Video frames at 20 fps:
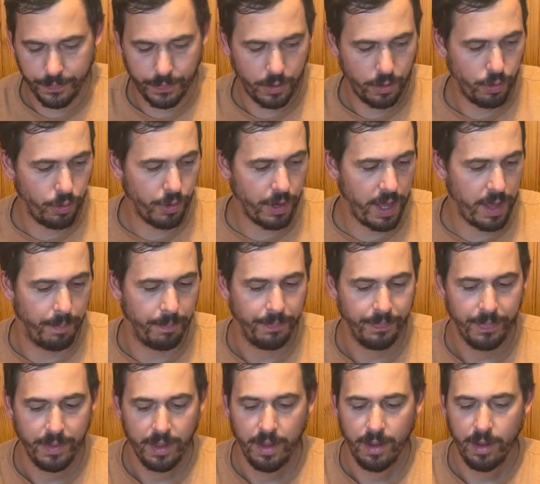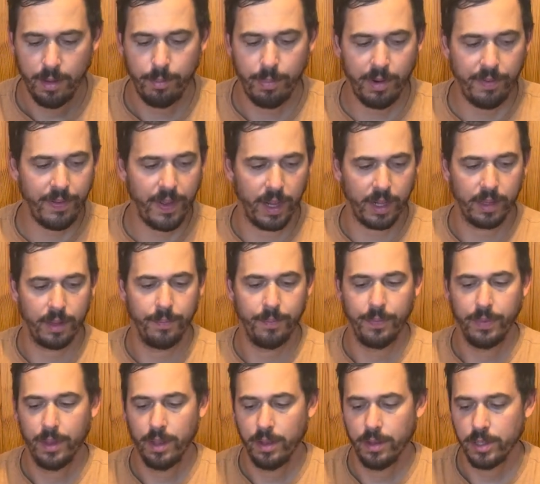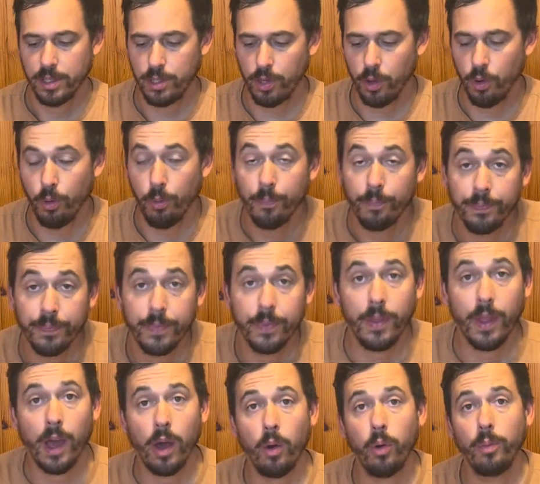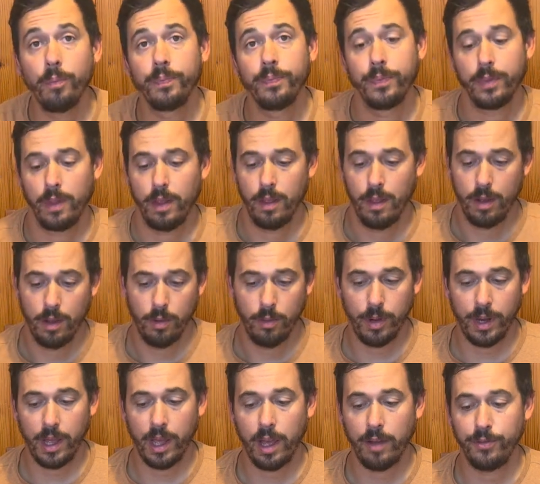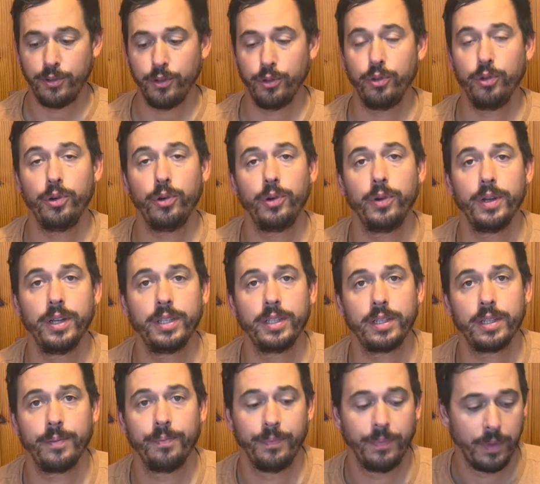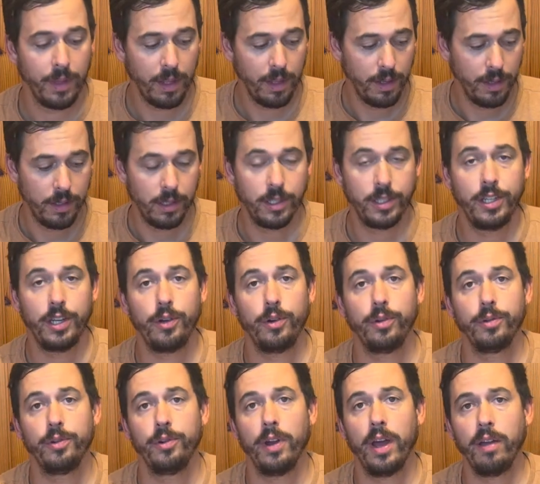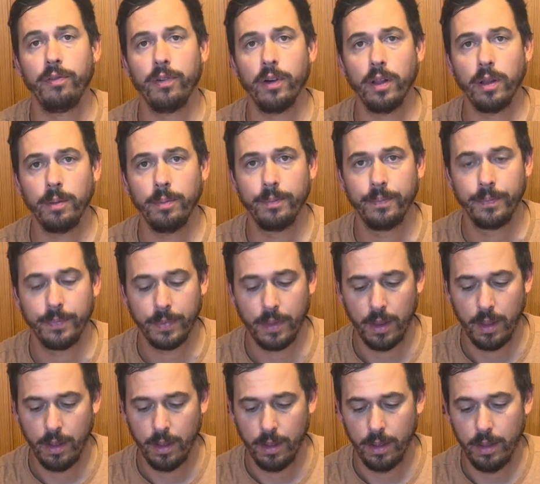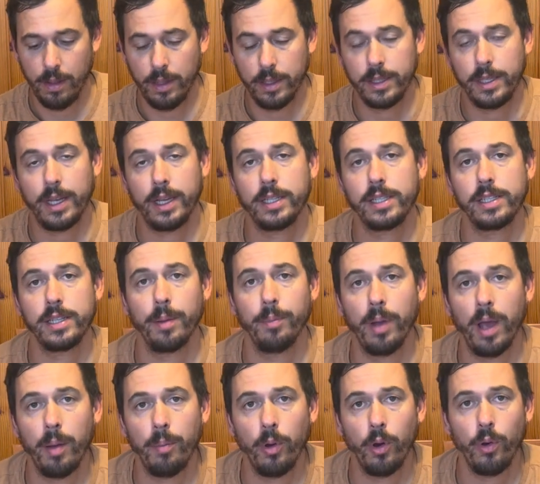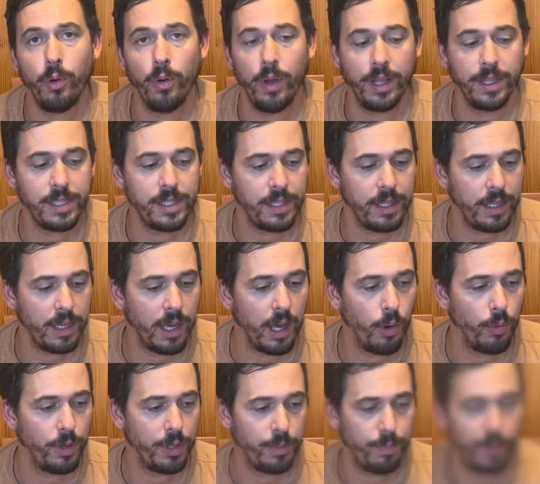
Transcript: Okay, perfect. So now what I have to do is zero the rifle and test some ammo and see how it